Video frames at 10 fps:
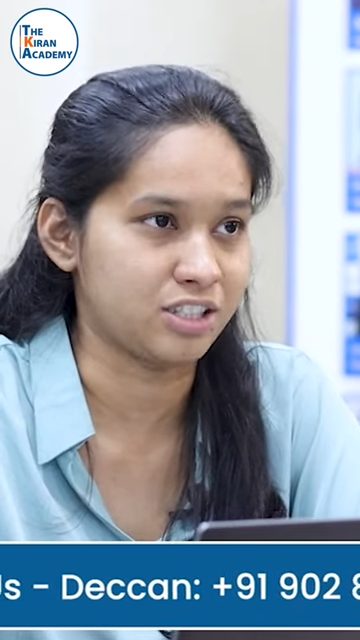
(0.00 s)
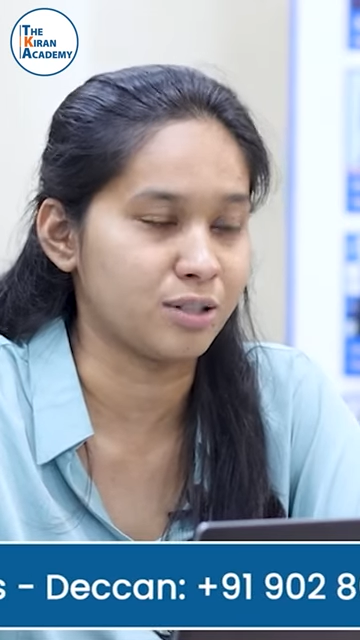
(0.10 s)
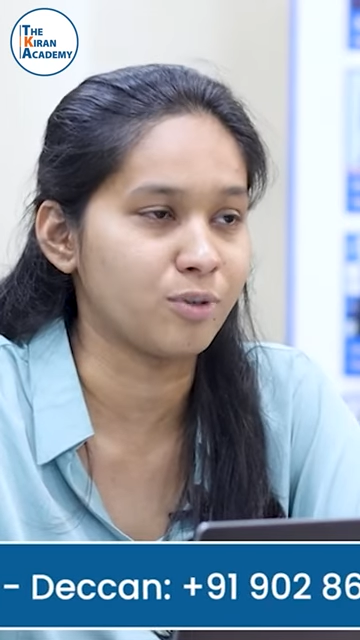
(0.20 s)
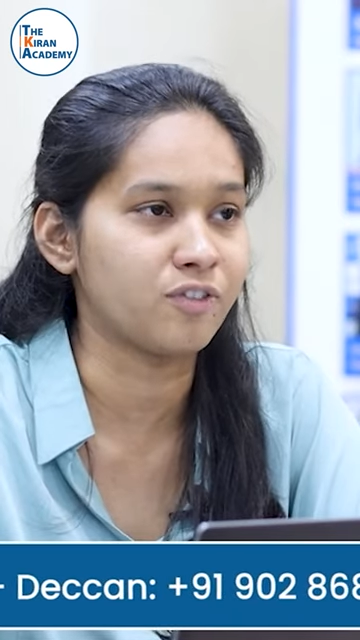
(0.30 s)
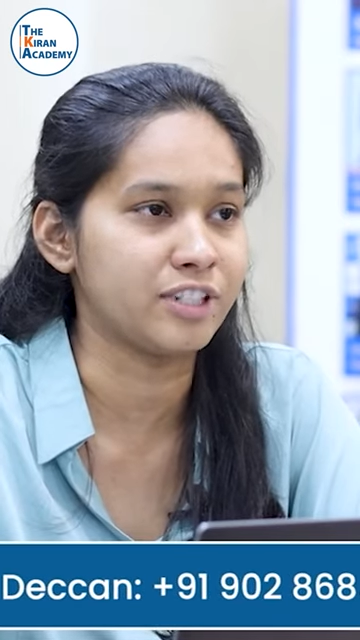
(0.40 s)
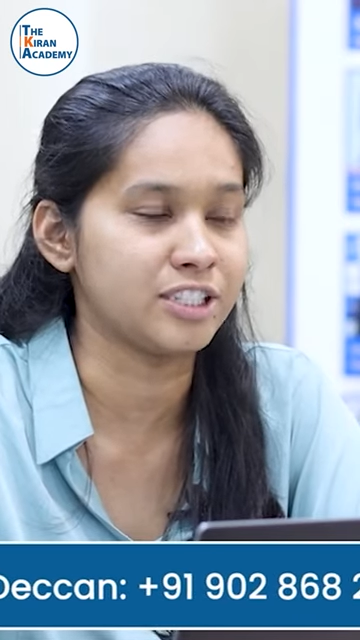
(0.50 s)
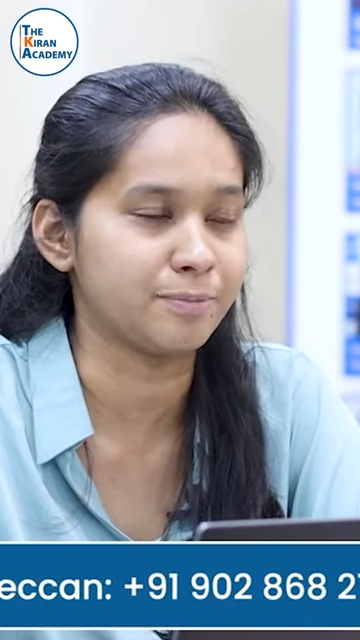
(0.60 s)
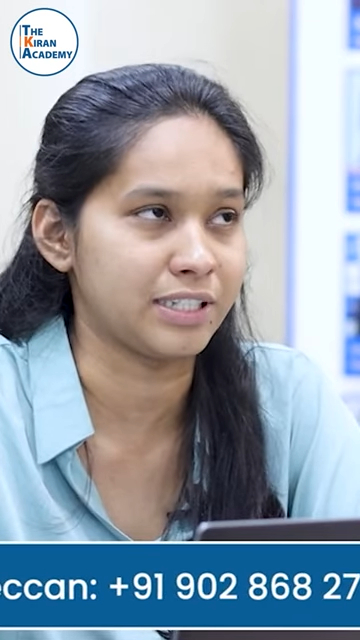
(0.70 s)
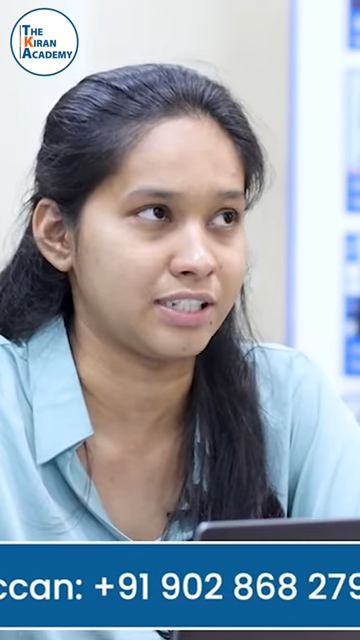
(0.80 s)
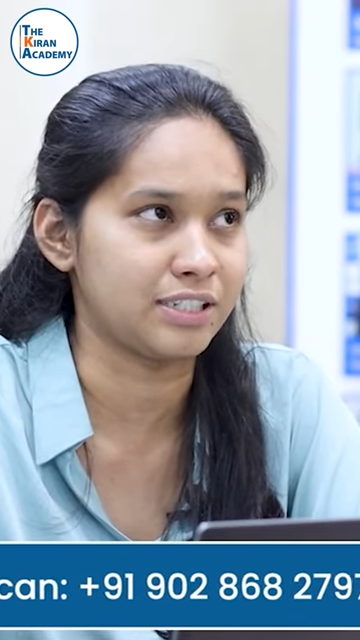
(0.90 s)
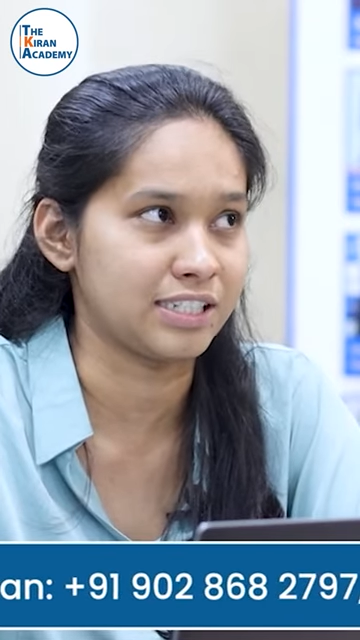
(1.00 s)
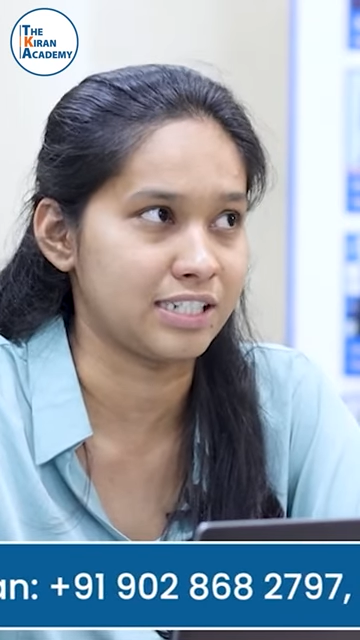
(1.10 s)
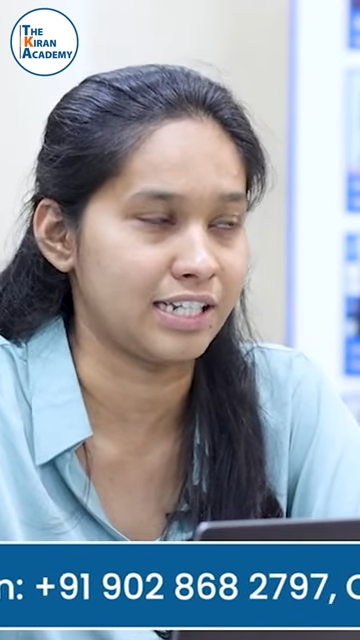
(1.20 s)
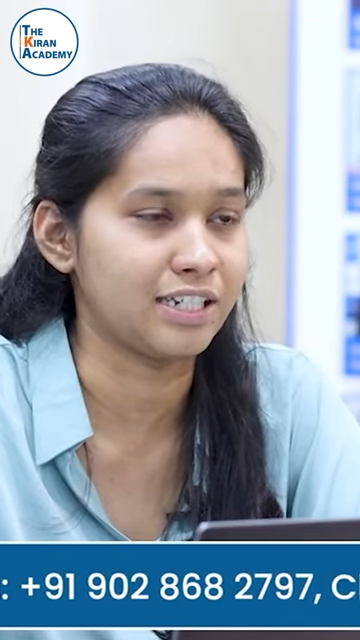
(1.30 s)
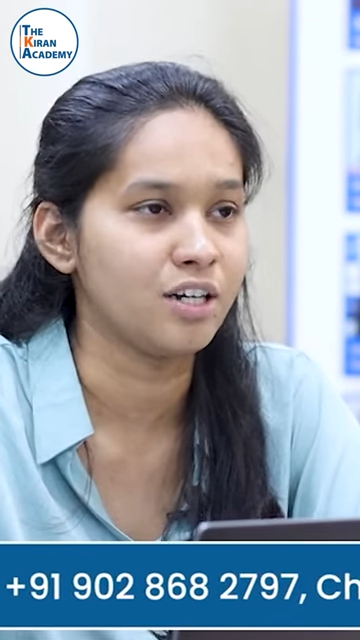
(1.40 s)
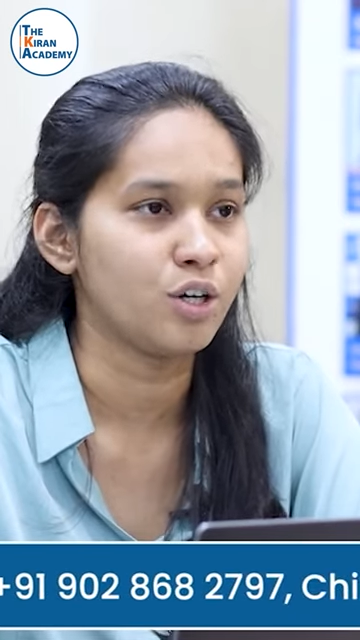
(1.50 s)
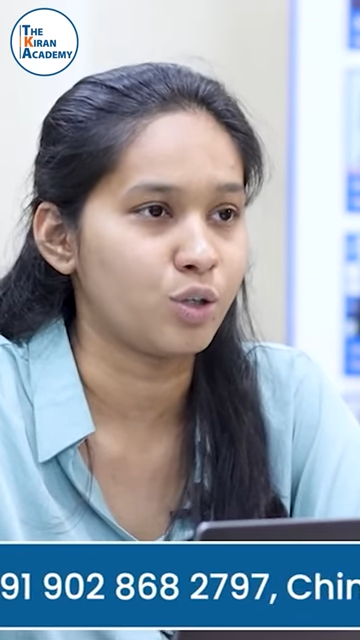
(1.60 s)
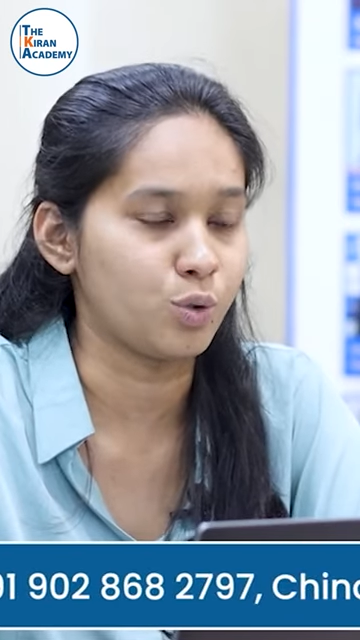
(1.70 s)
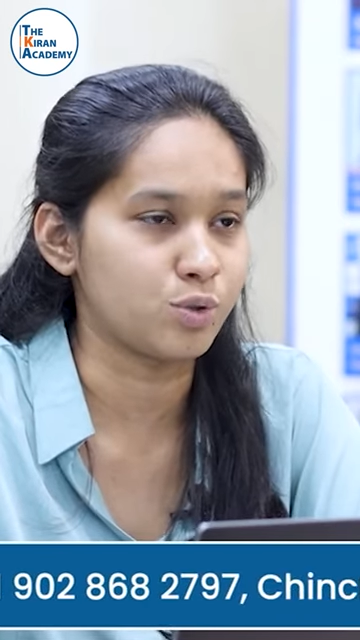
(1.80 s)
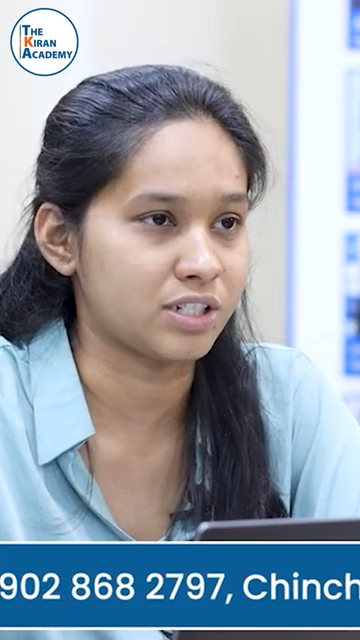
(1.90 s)
Some of its methods are like
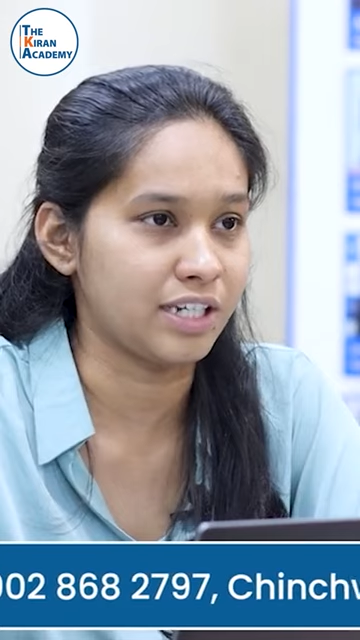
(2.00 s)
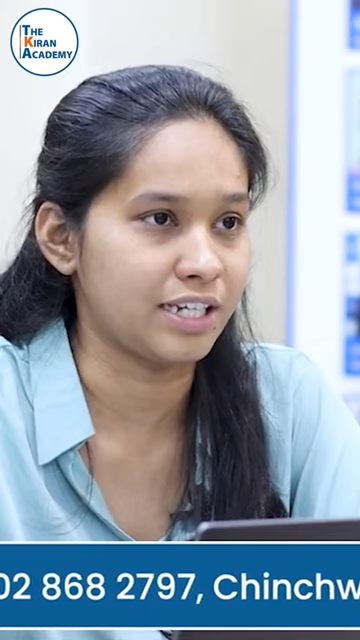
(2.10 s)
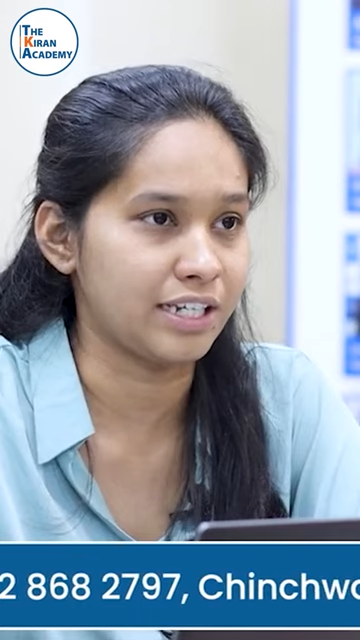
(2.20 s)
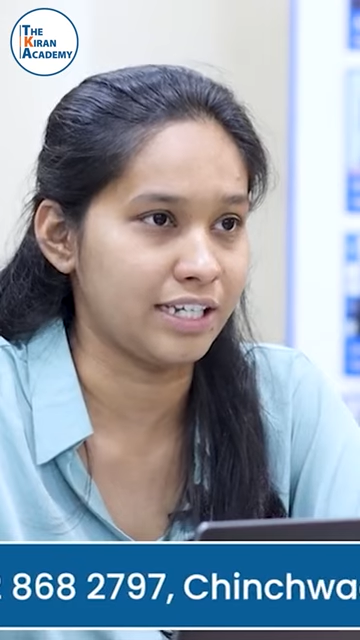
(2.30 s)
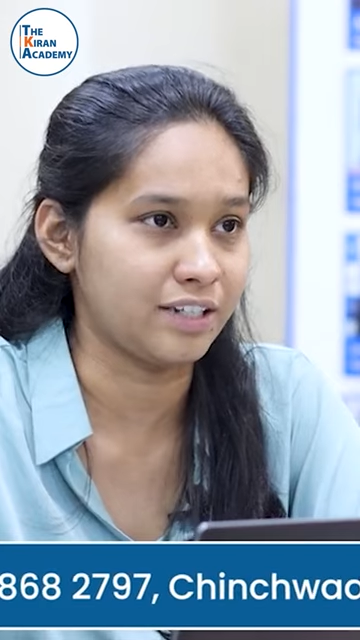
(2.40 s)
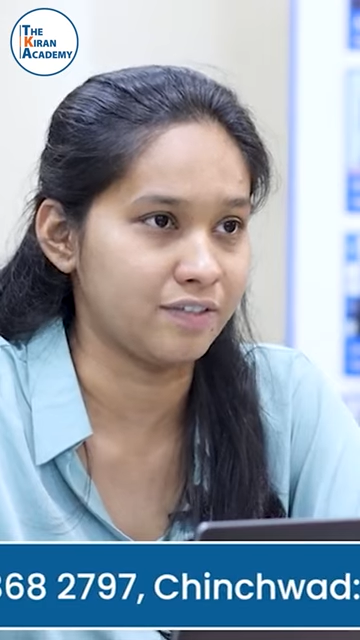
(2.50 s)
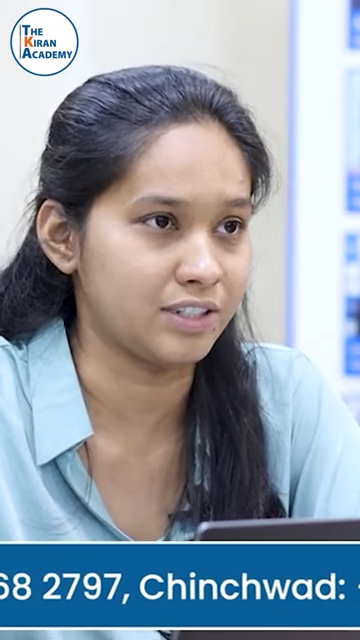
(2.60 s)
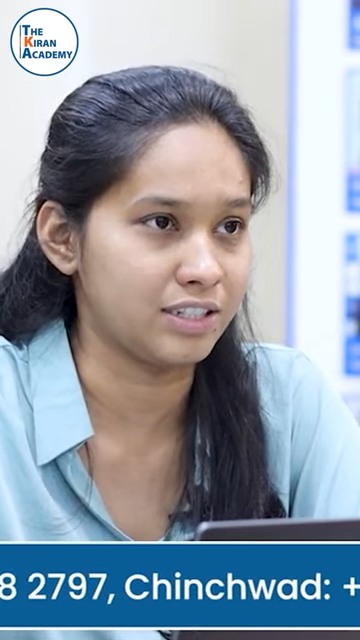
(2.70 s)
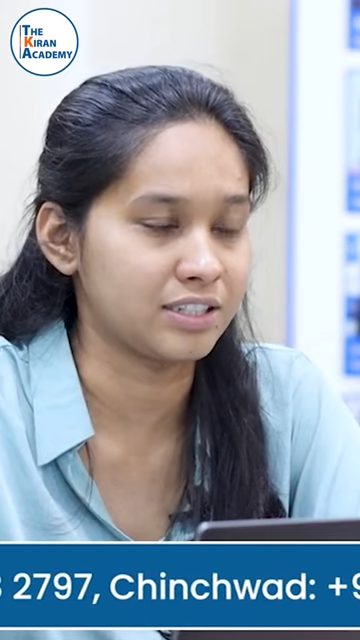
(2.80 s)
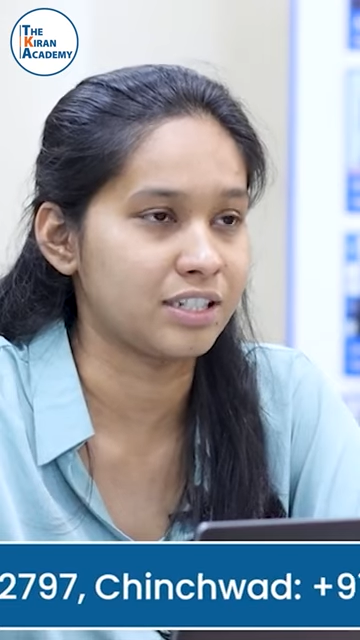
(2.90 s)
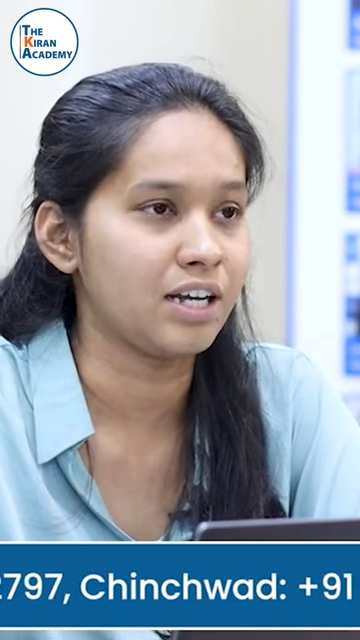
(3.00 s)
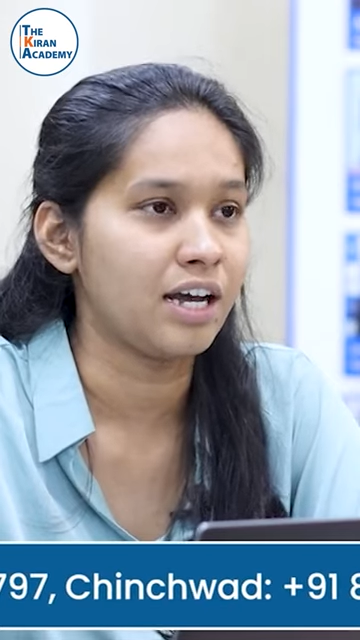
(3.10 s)
toString, equals,